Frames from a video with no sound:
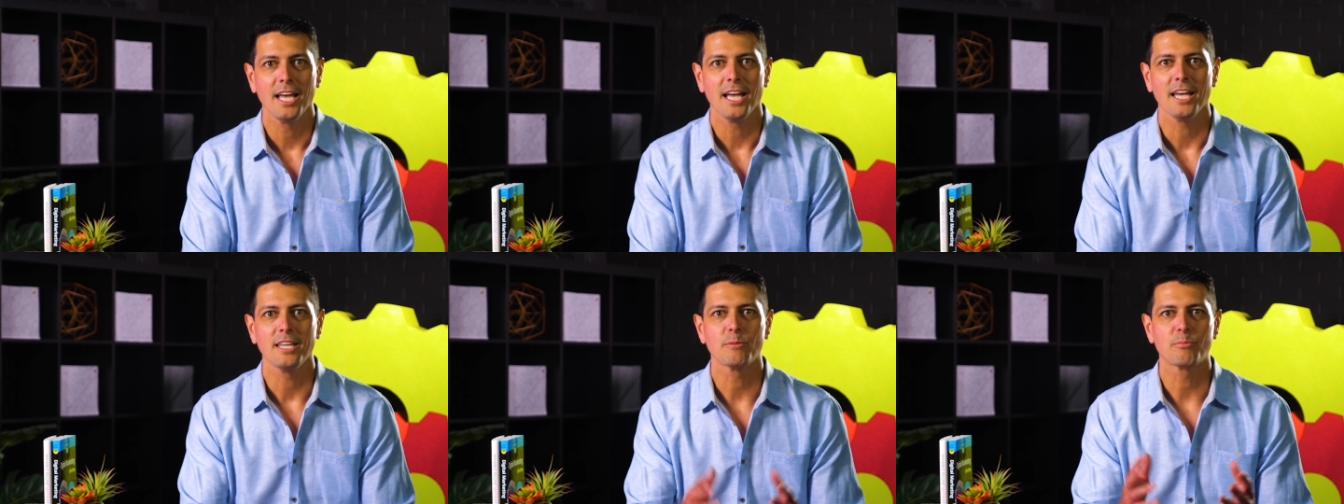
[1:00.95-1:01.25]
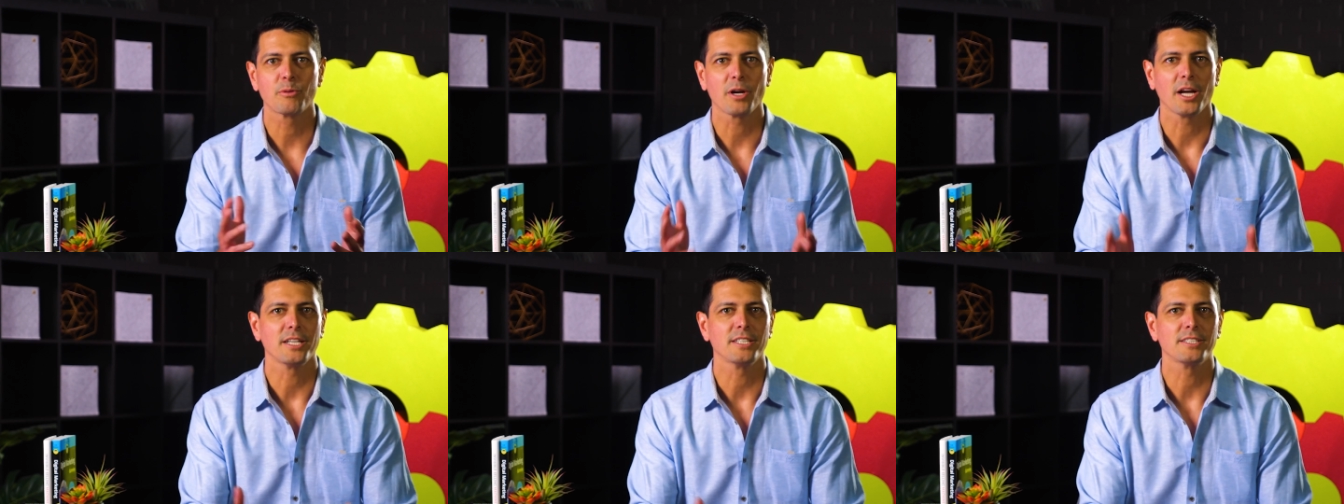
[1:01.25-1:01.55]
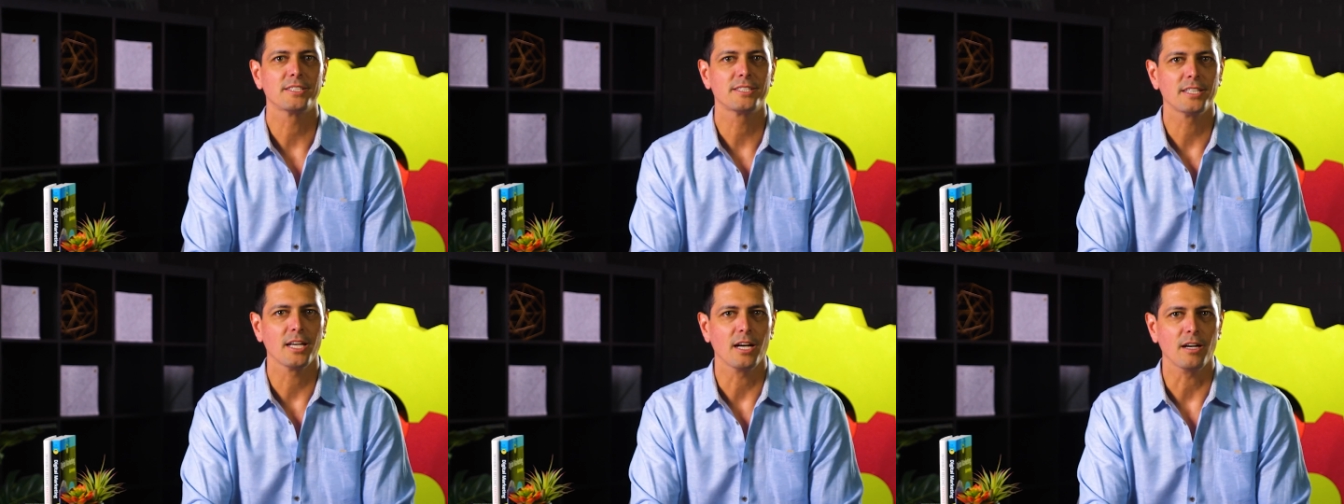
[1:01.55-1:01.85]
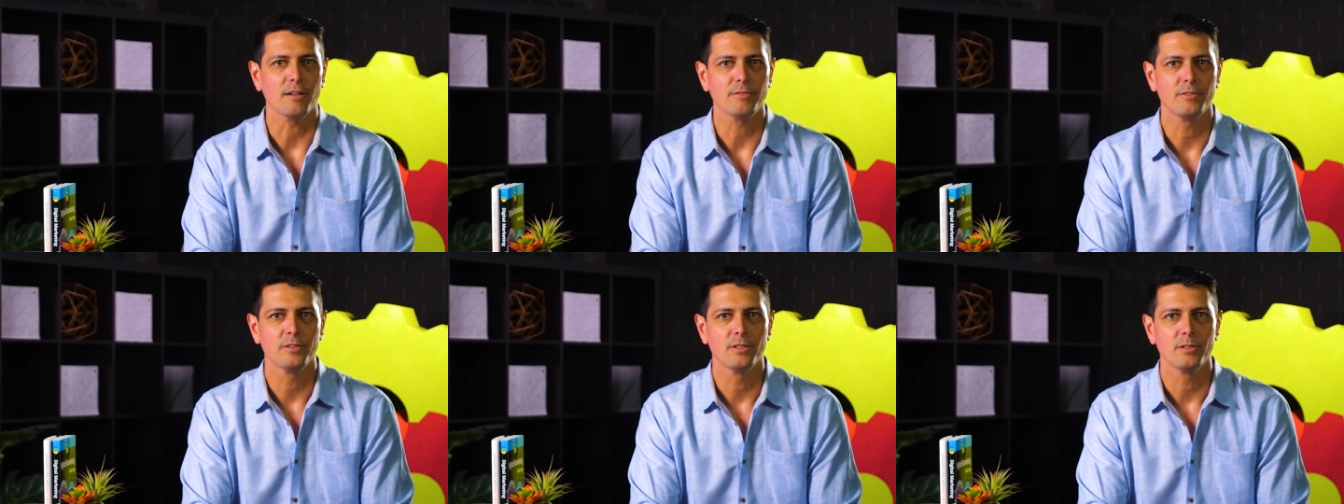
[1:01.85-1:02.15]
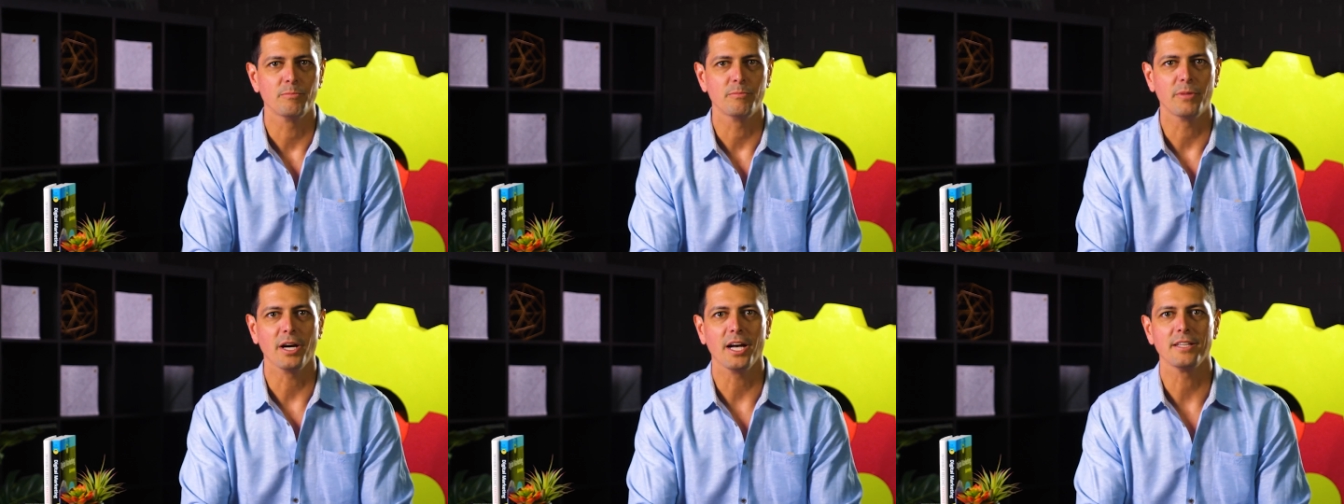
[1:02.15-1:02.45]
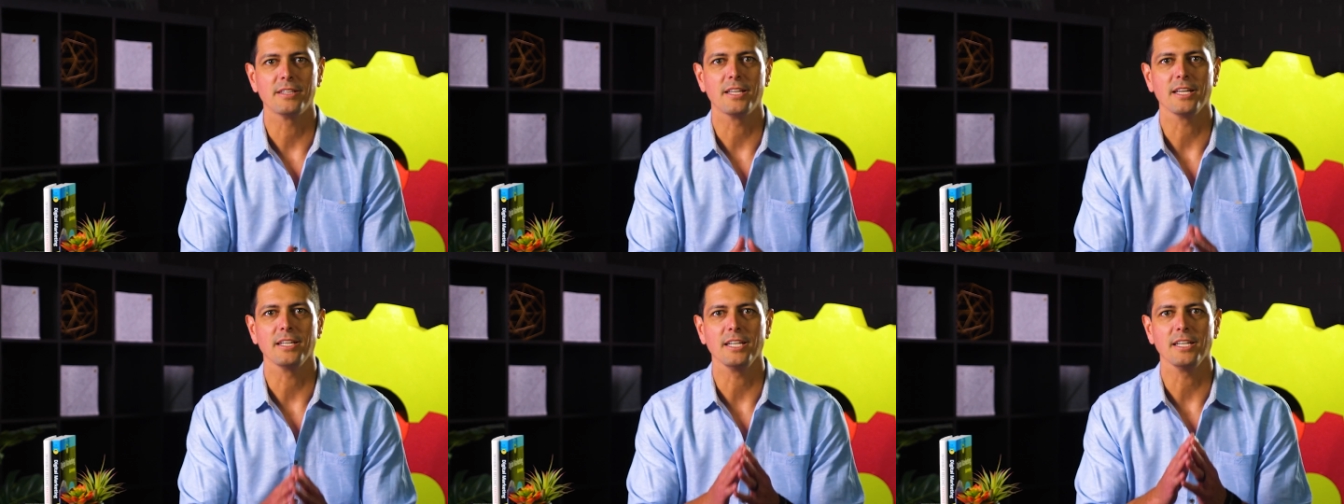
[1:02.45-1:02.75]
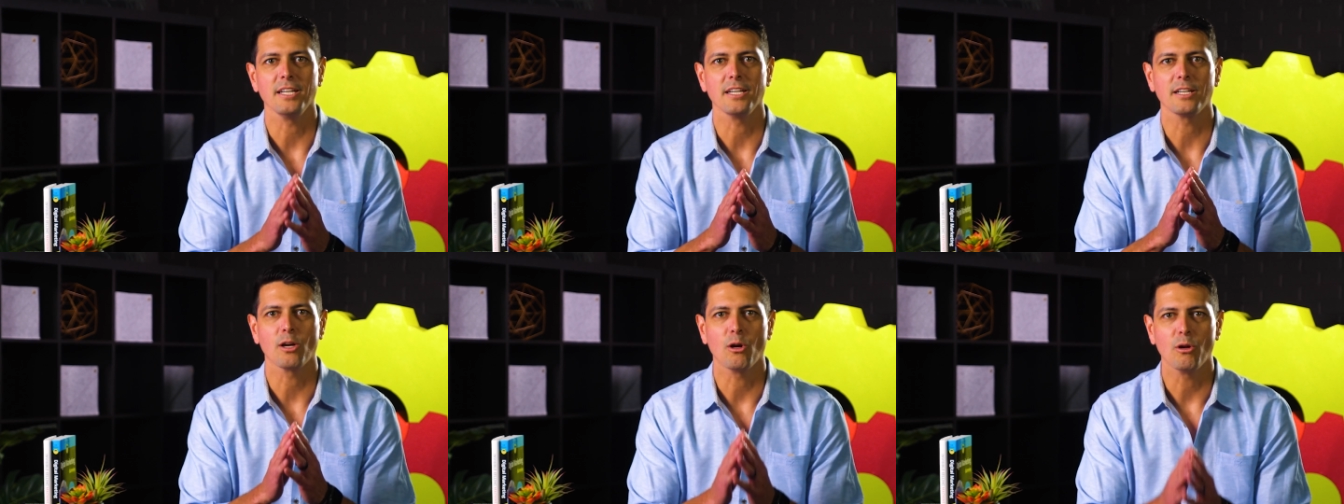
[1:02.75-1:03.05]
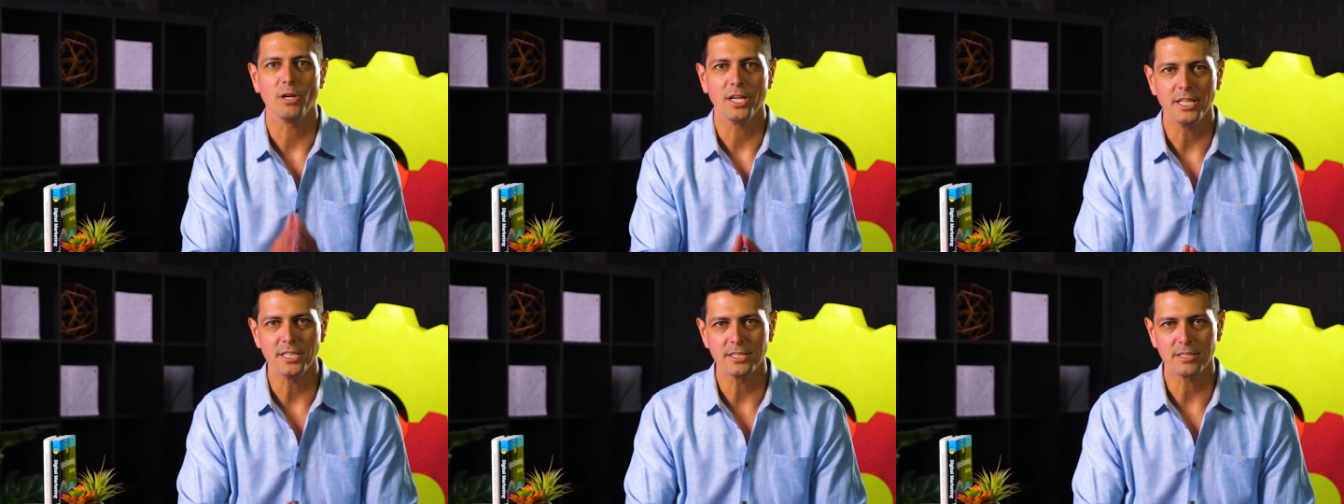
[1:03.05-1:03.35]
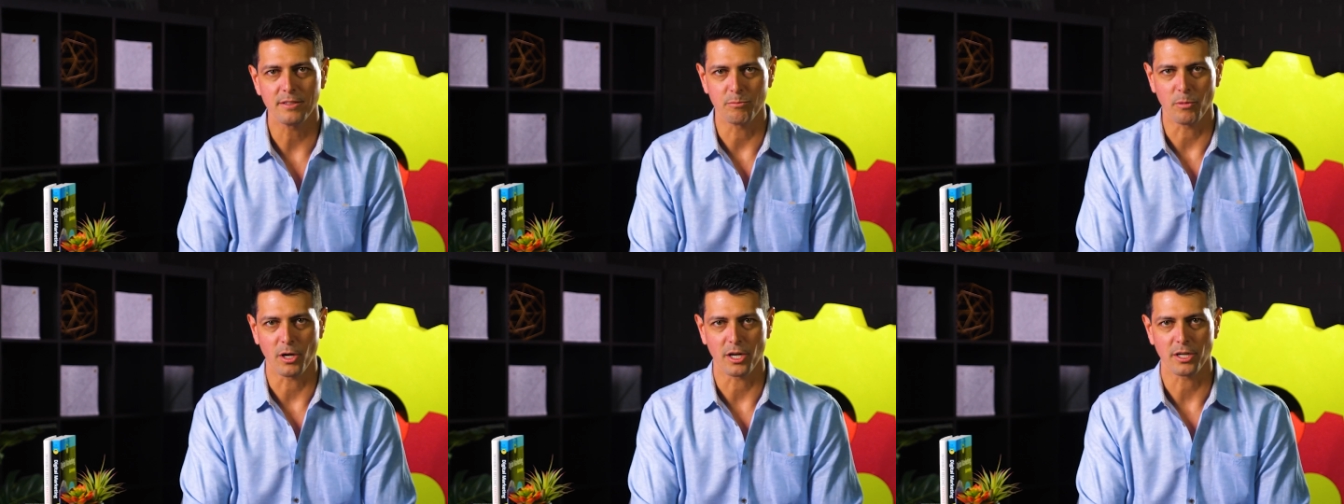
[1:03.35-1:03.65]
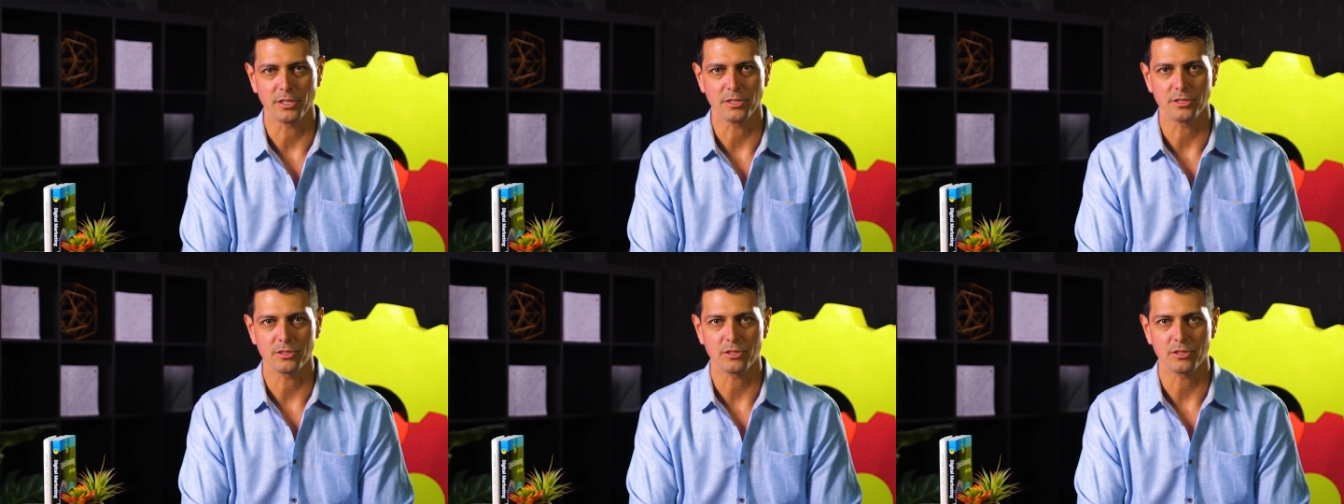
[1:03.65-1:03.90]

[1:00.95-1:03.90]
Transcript: and the brand itself, but they need a cohesive marketing